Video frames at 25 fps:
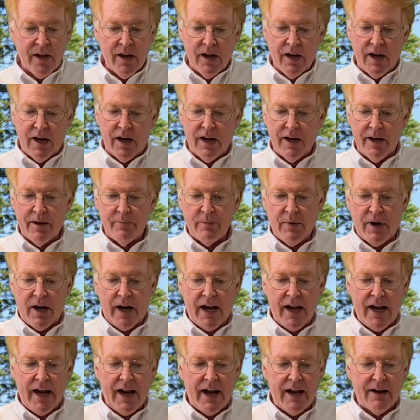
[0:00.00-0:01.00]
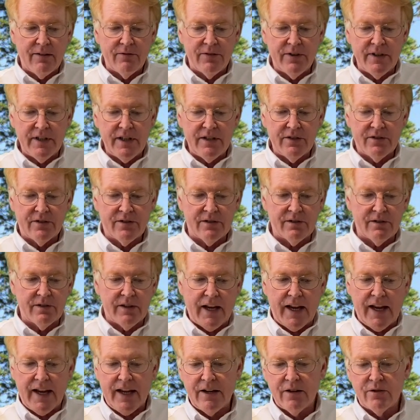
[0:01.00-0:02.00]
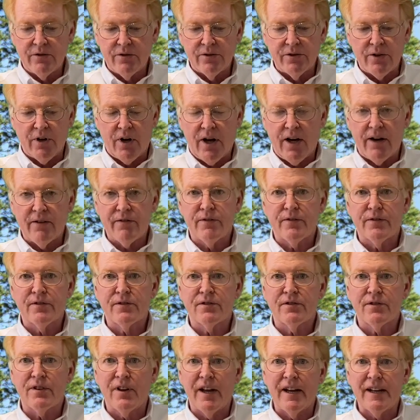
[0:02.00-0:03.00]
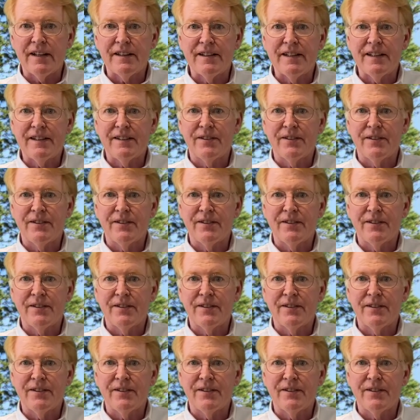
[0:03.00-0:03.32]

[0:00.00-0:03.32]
Um, I have these angled off slightly